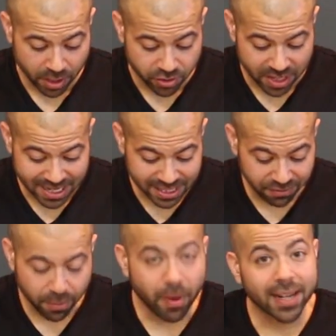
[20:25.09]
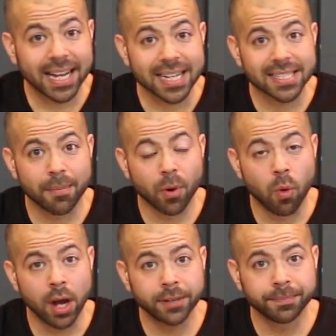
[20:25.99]
So that's it for podcast number
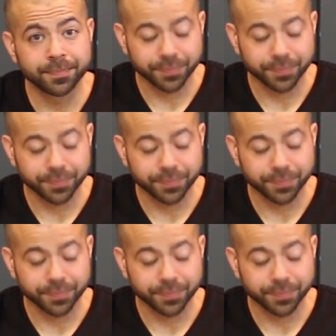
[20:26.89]
1.